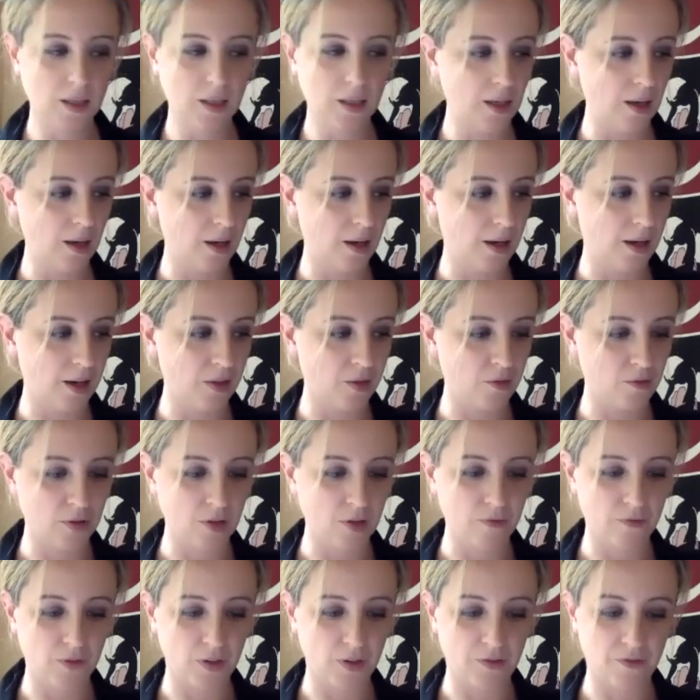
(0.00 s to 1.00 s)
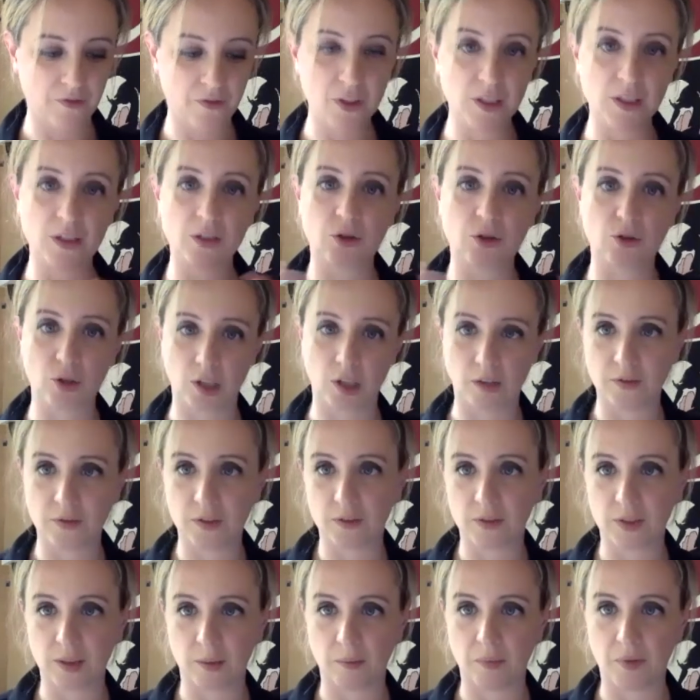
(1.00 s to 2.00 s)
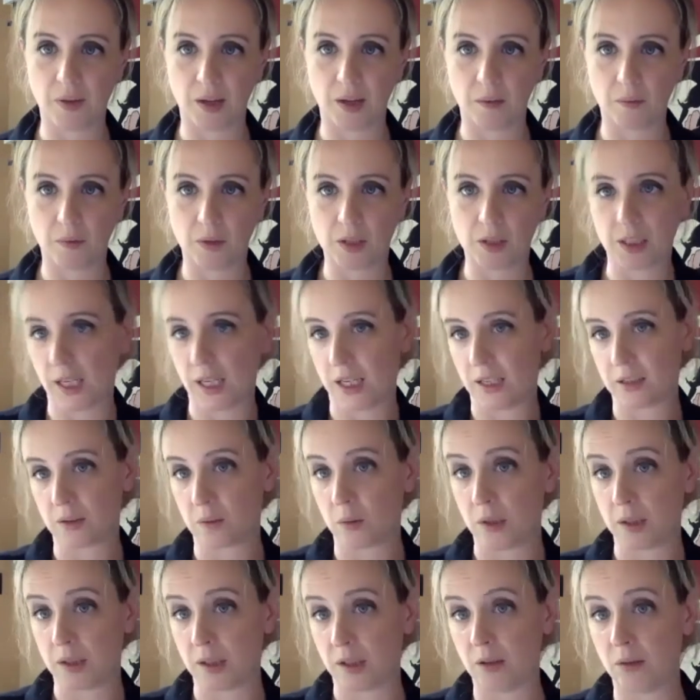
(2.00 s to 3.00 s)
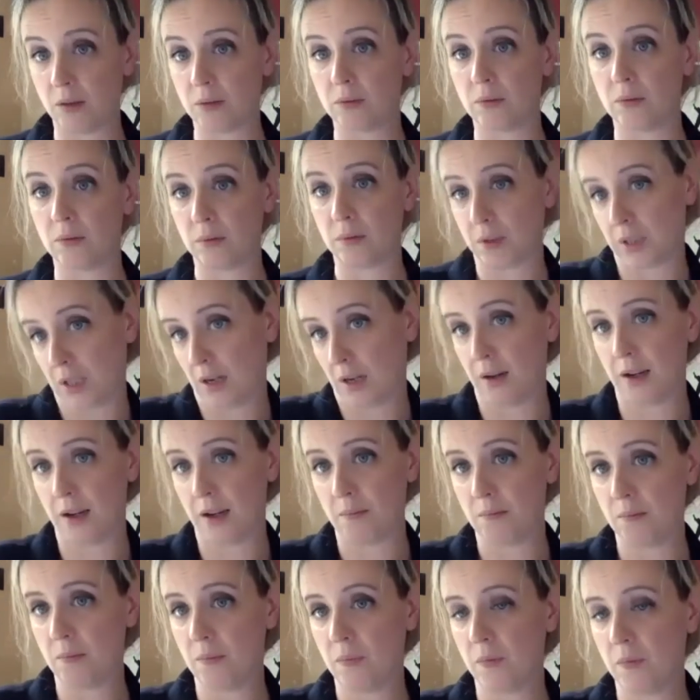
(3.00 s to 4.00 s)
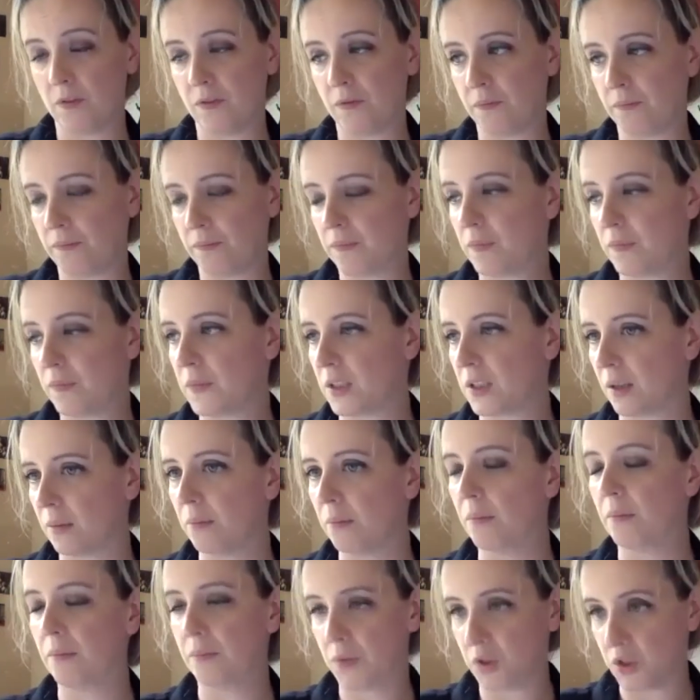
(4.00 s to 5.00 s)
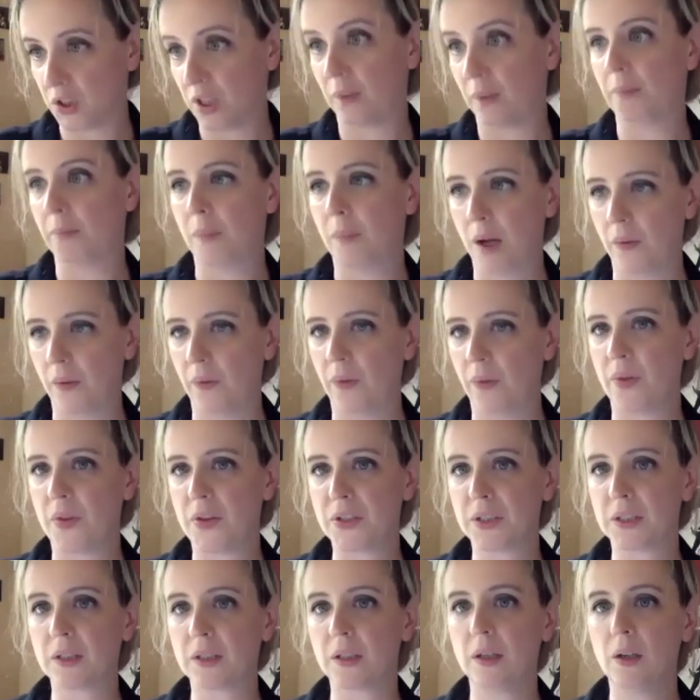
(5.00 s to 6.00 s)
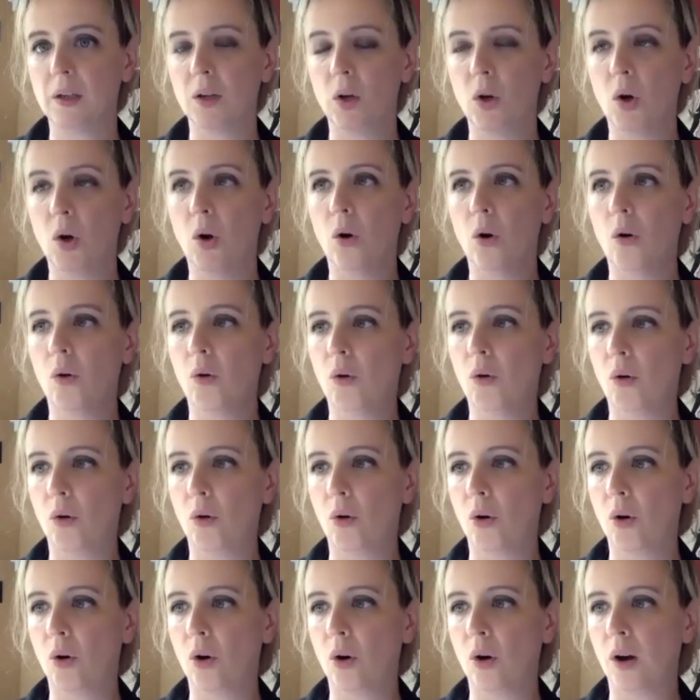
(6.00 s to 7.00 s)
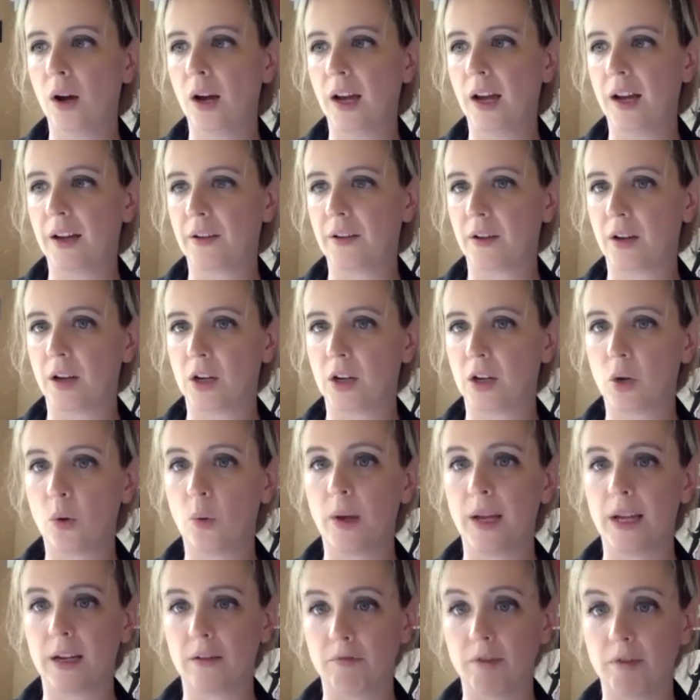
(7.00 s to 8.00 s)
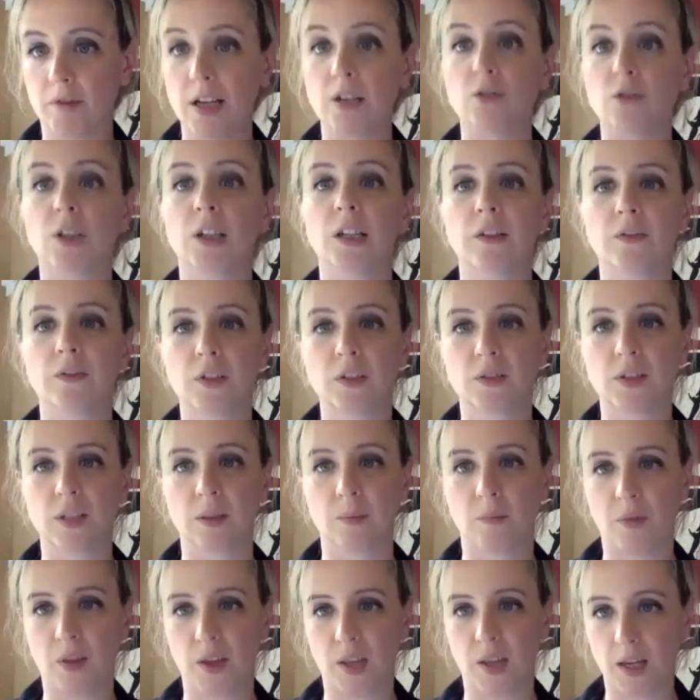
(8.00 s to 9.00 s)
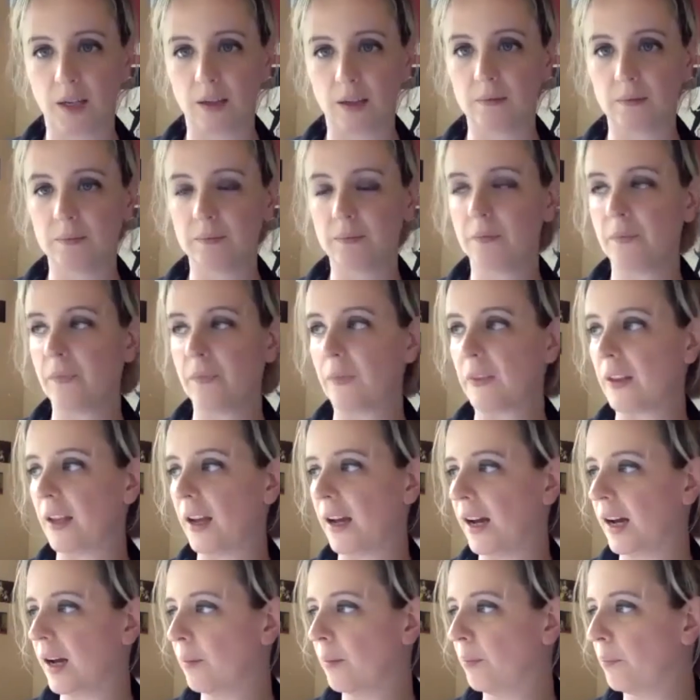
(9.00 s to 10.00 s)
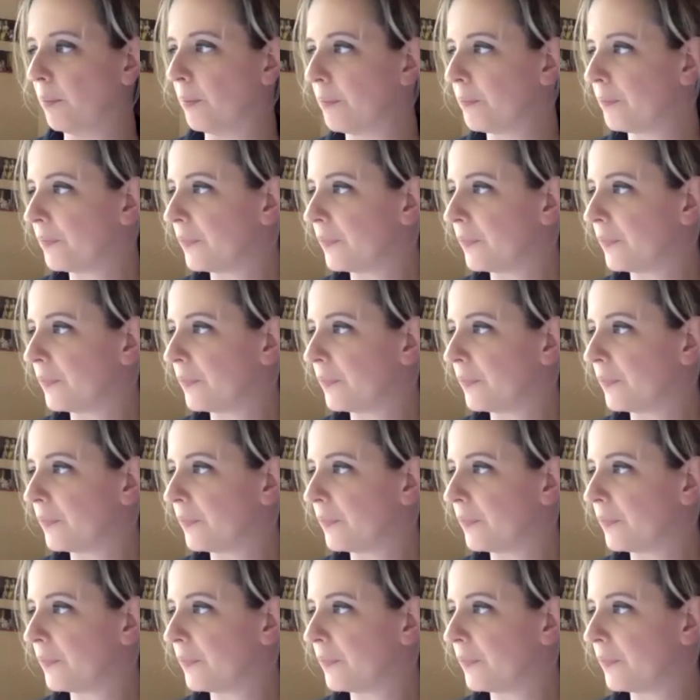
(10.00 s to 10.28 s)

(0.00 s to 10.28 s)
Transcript: either a, a first draft of something, which takes quite a long time, some some months, or a, a quick redraft of something. Um,